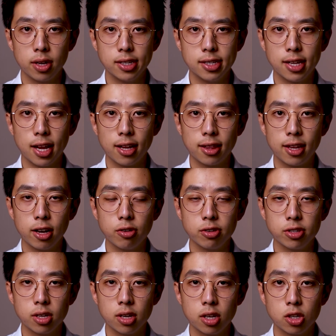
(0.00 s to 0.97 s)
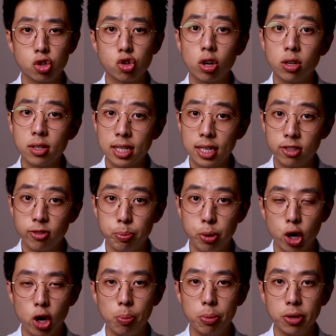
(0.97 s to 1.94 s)
is that there is a strong sense of
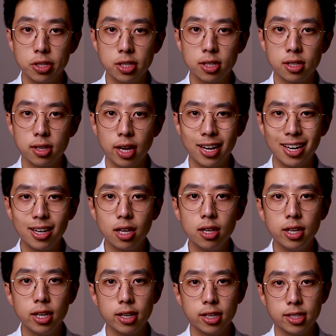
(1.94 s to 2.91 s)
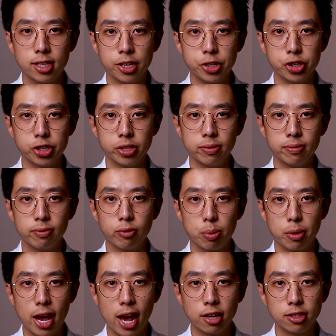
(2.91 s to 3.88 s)
purpose and clear contention
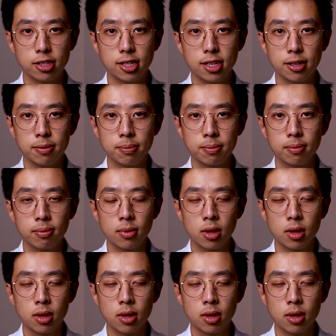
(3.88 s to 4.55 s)
from the outset.